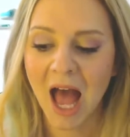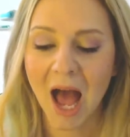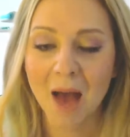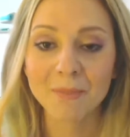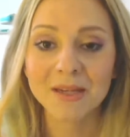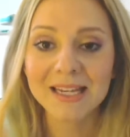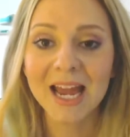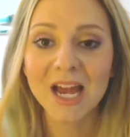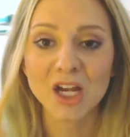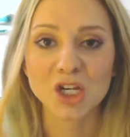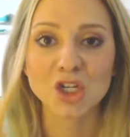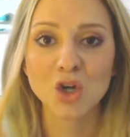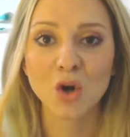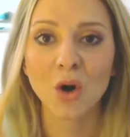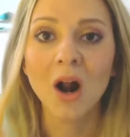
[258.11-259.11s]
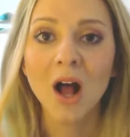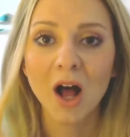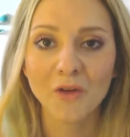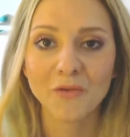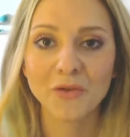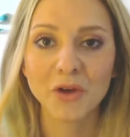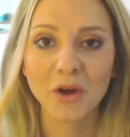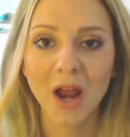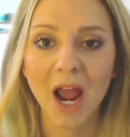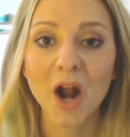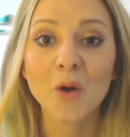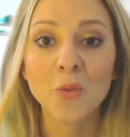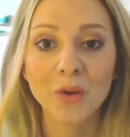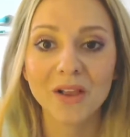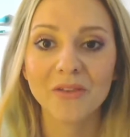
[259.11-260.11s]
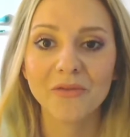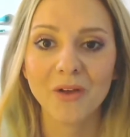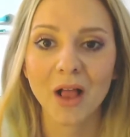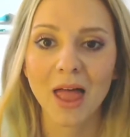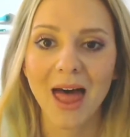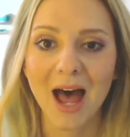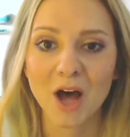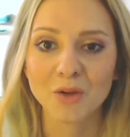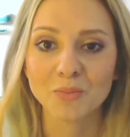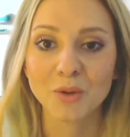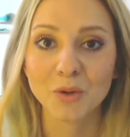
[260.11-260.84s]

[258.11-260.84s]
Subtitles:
I mean, yeah, sure, a few hair will fall out,